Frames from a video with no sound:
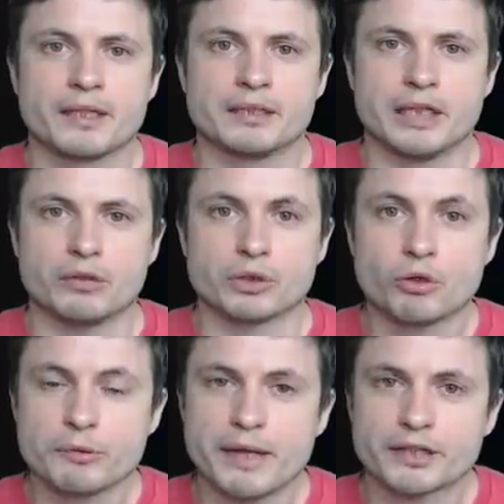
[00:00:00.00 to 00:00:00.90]
Now,
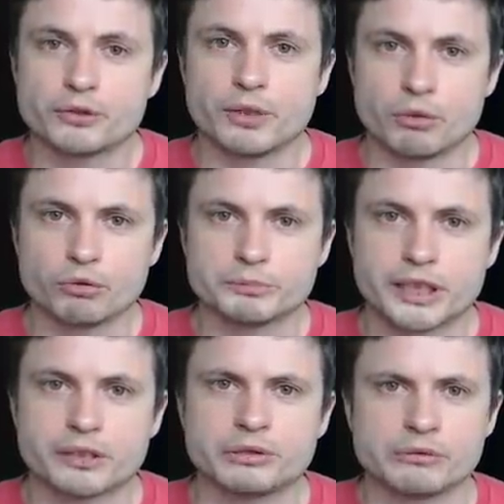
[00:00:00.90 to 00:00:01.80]
going back to our own
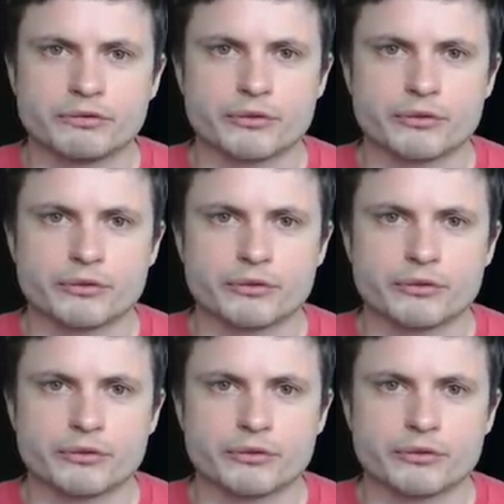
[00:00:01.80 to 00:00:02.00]
black hole that we've